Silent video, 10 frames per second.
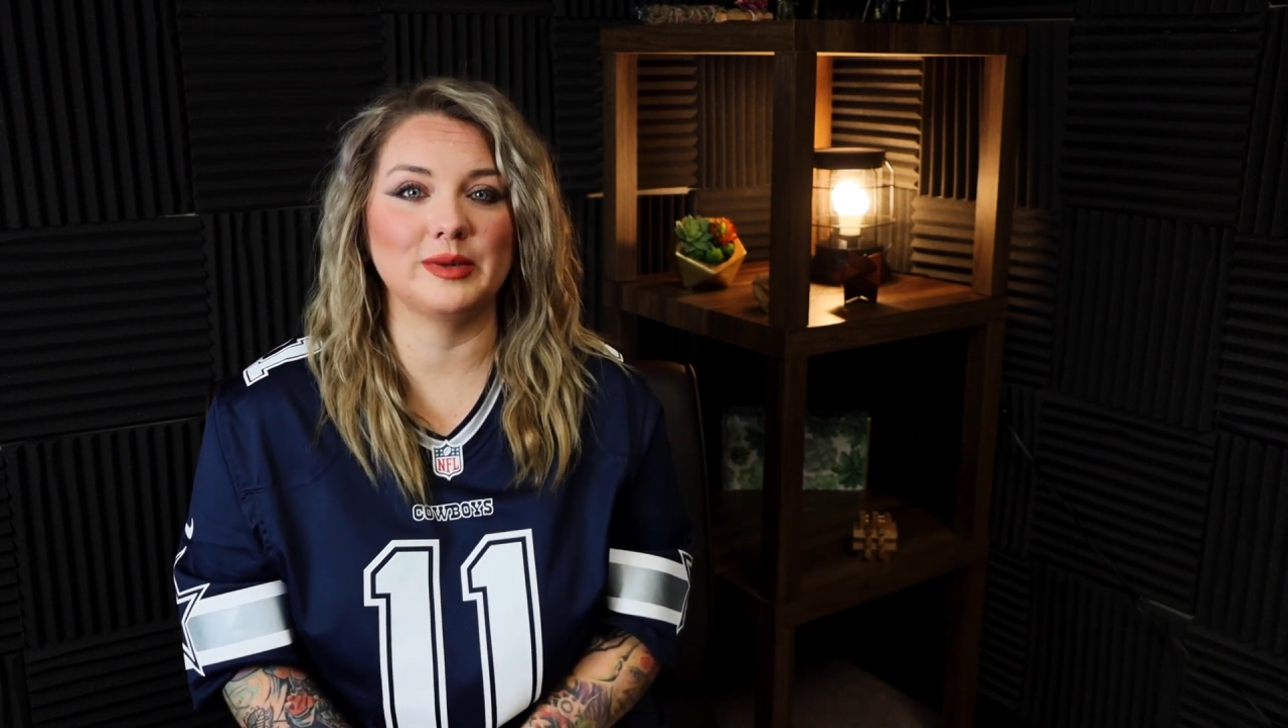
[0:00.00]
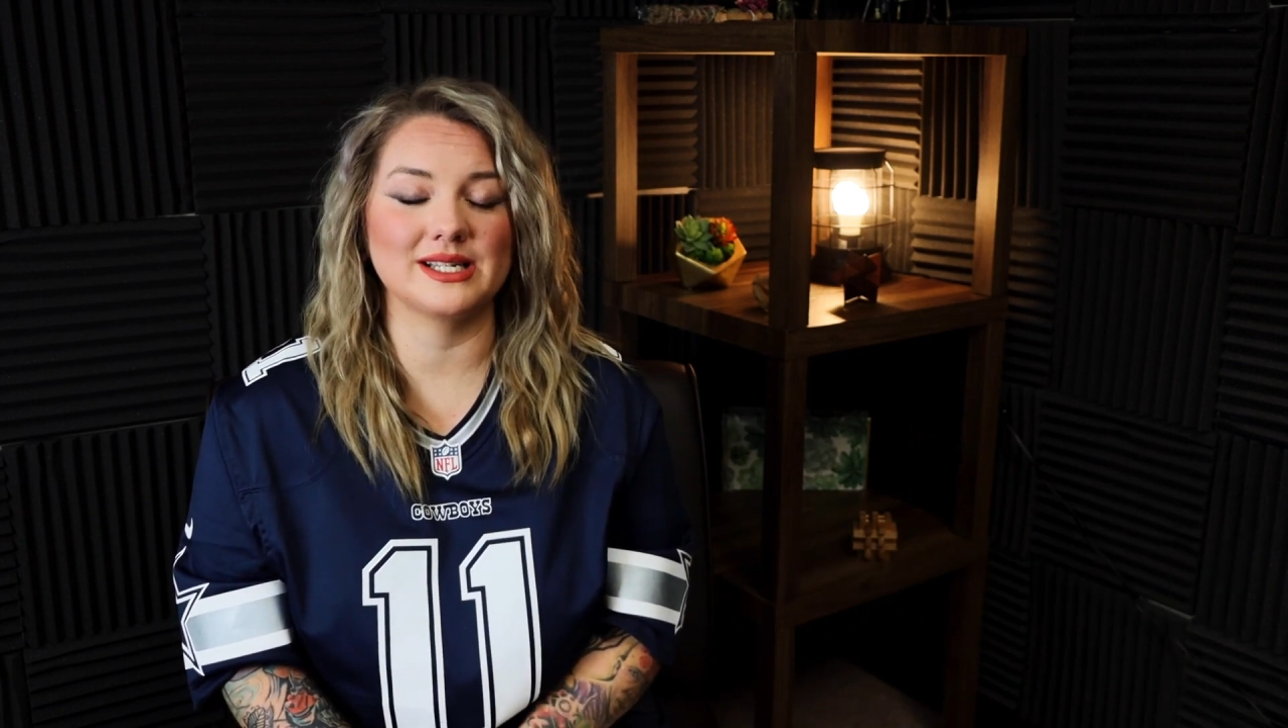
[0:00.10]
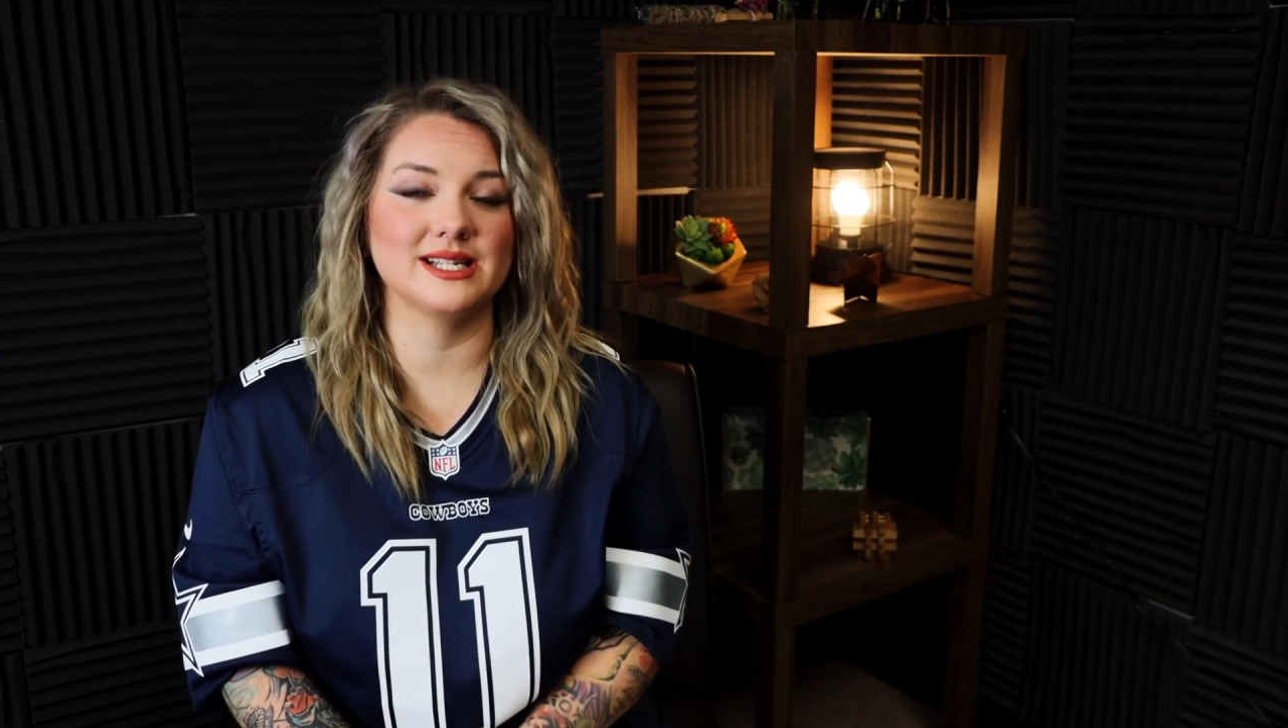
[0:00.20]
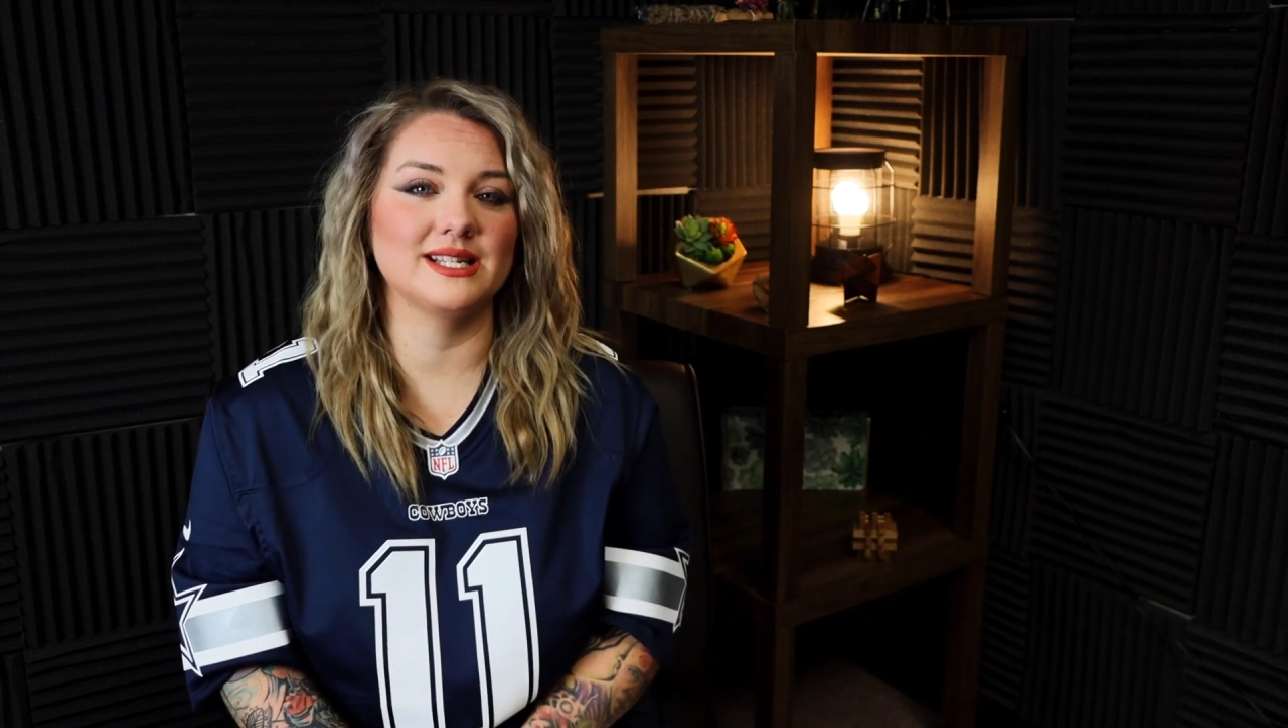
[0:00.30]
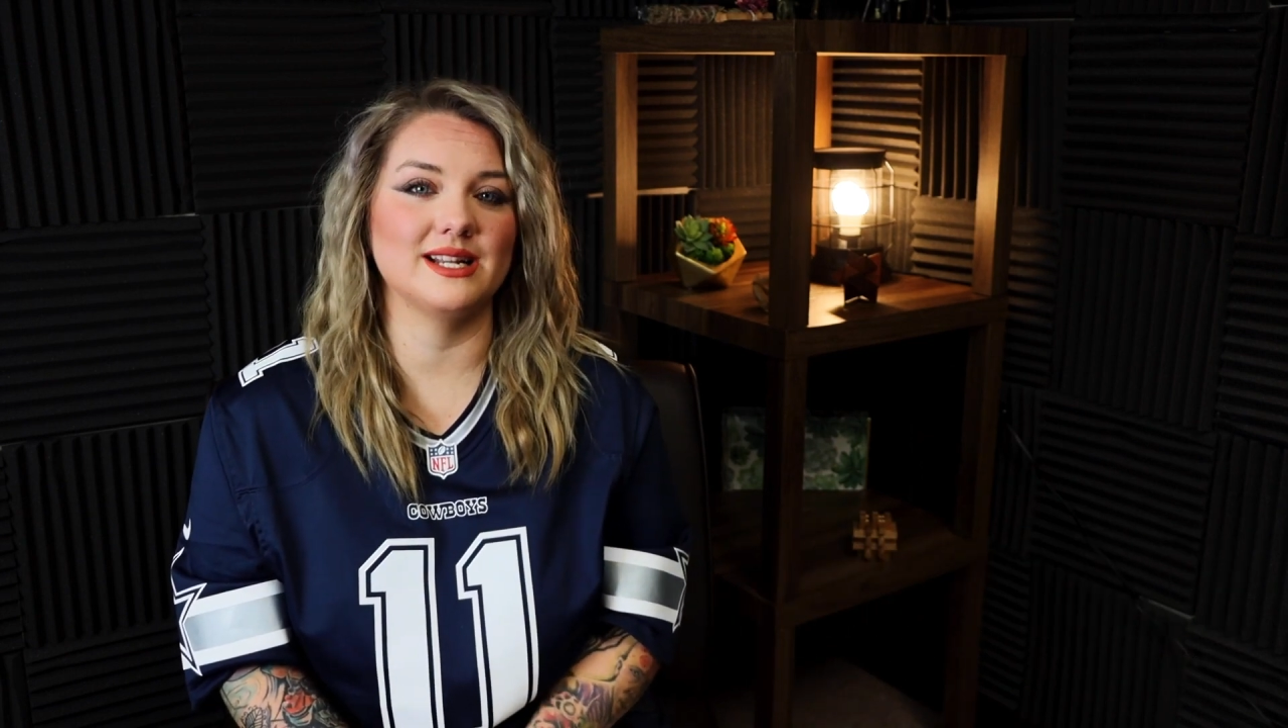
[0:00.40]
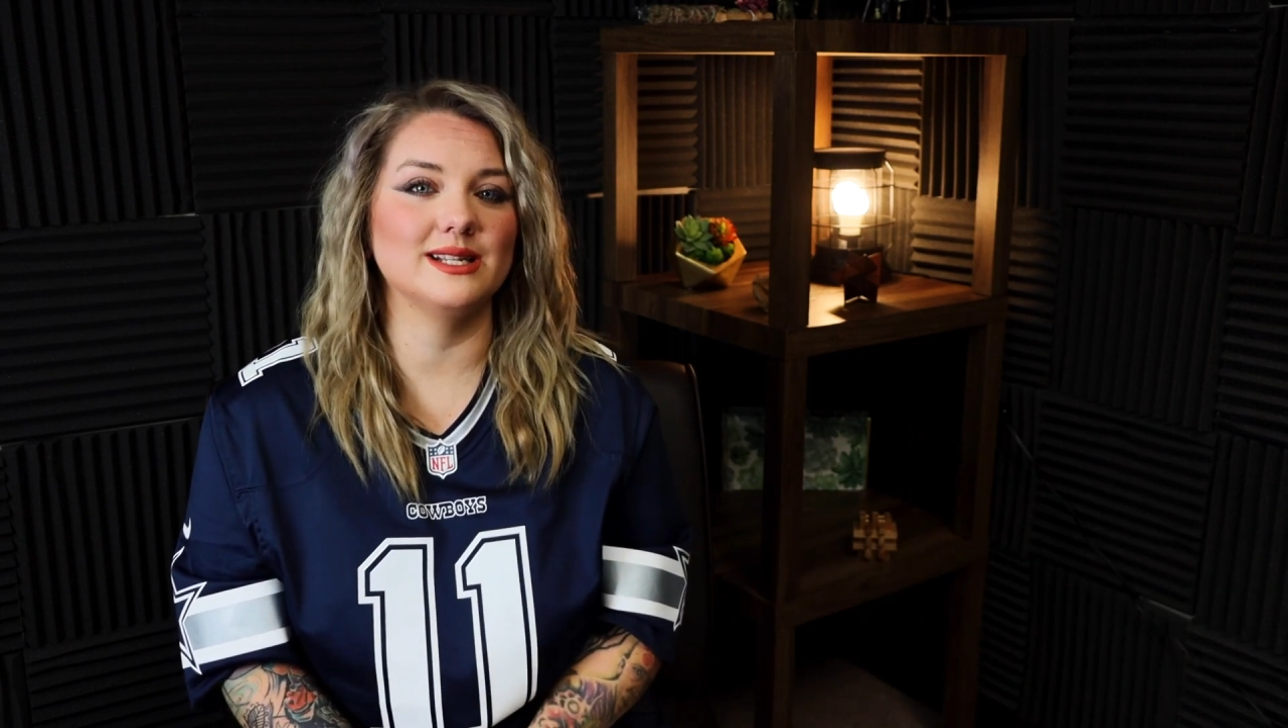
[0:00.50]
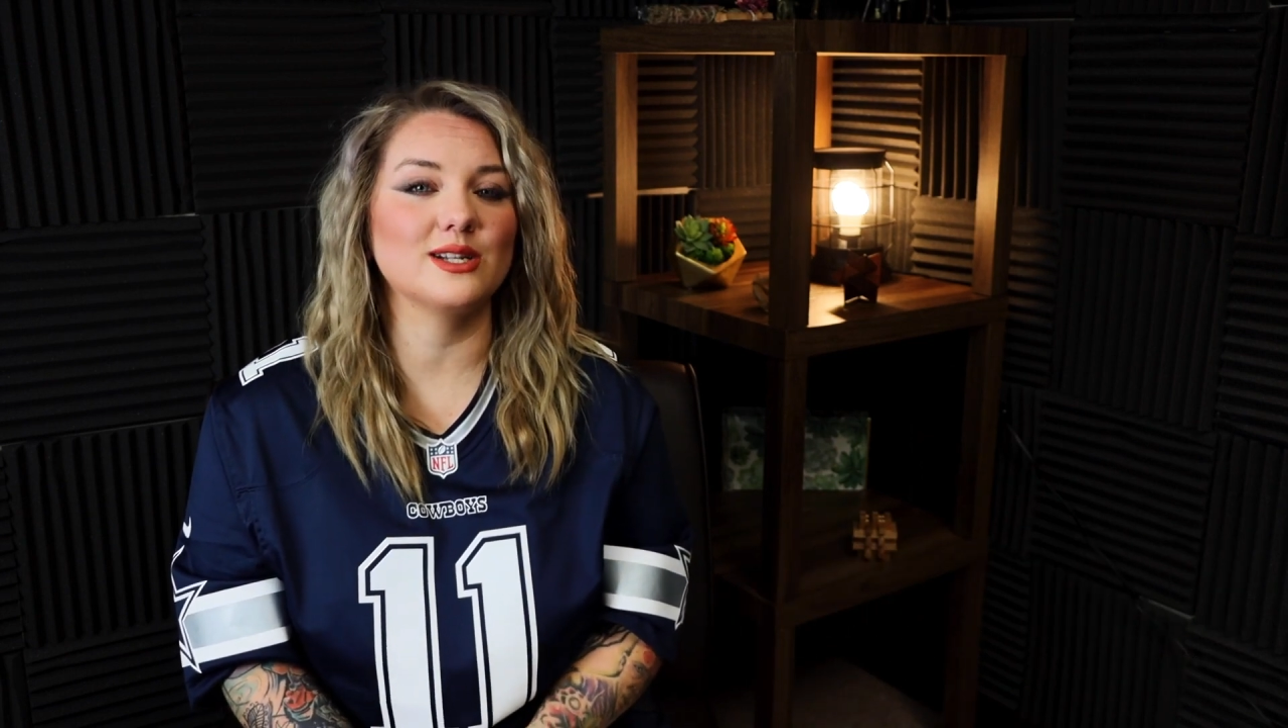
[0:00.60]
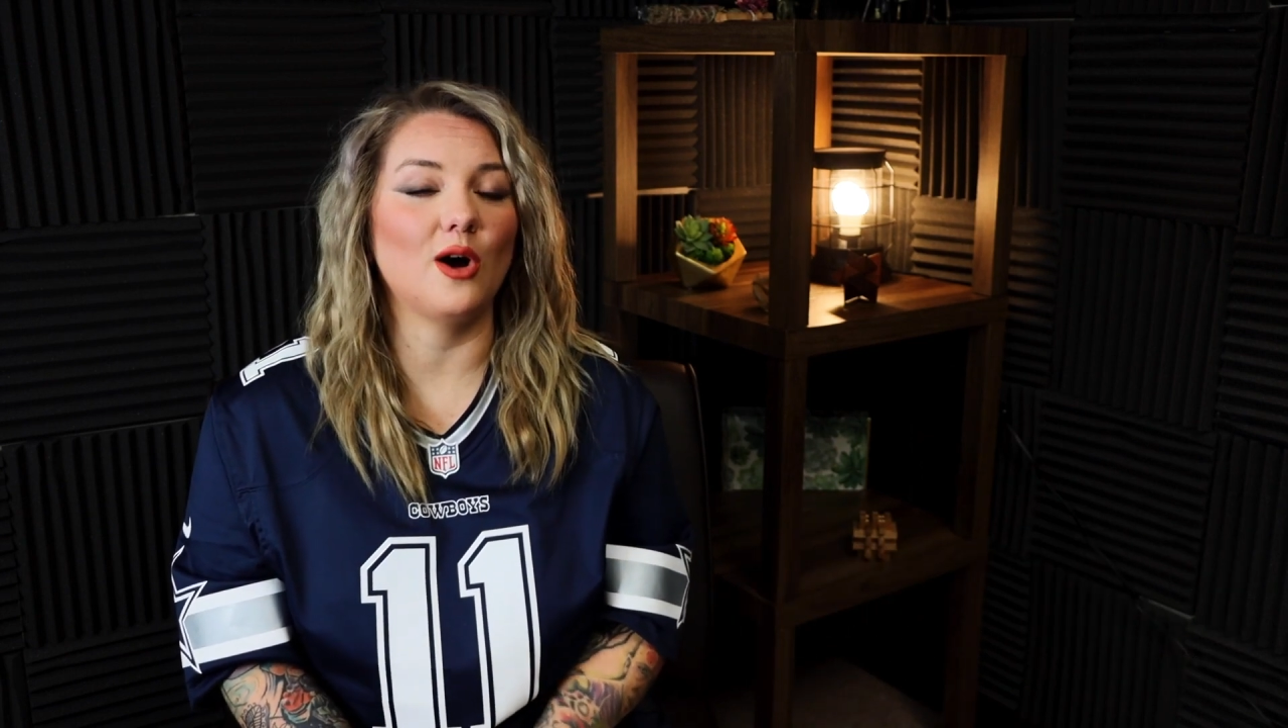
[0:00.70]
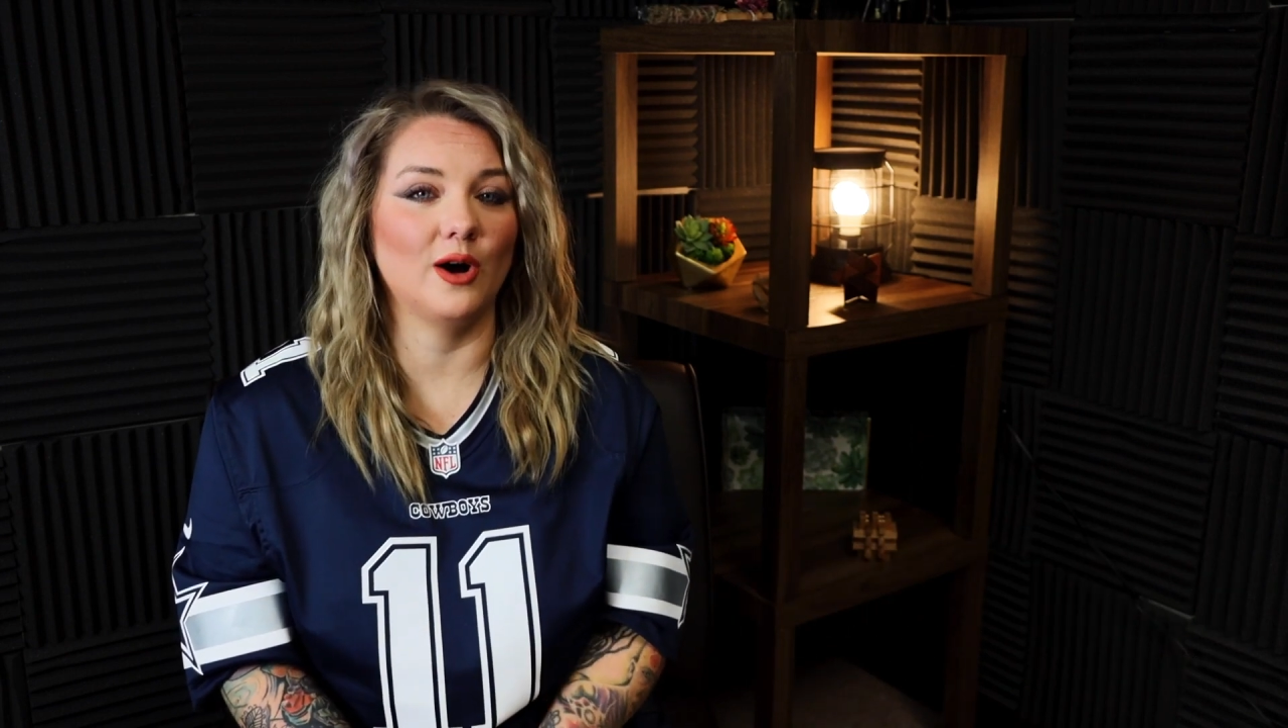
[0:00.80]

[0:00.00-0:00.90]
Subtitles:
business's